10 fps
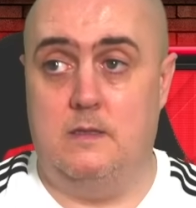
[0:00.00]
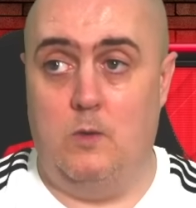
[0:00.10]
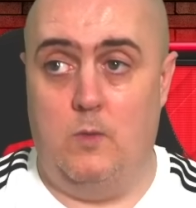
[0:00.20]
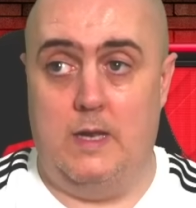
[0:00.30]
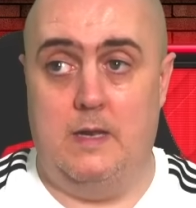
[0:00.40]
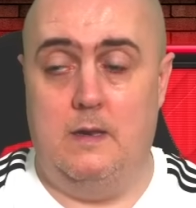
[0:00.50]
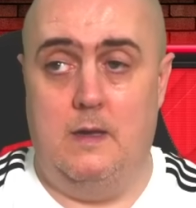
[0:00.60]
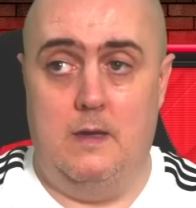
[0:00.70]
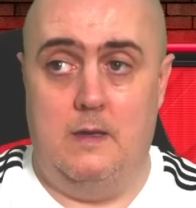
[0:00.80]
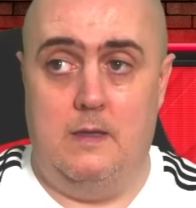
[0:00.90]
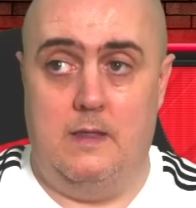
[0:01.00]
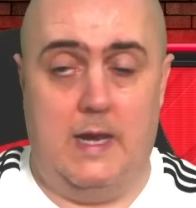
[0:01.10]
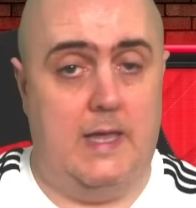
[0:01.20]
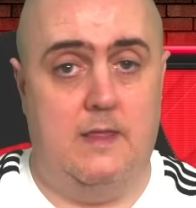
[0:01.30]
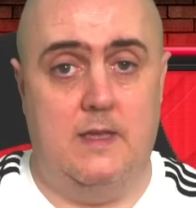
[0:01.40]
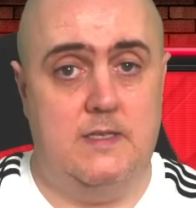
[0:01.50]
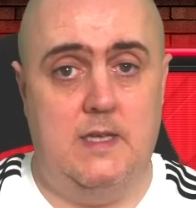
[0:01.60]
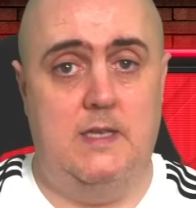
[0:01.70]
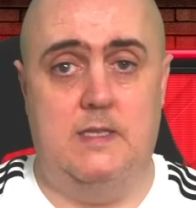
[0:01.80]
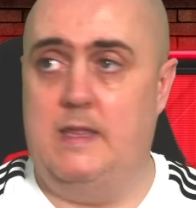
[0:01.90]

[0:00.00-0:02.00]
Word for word: to win the league this season?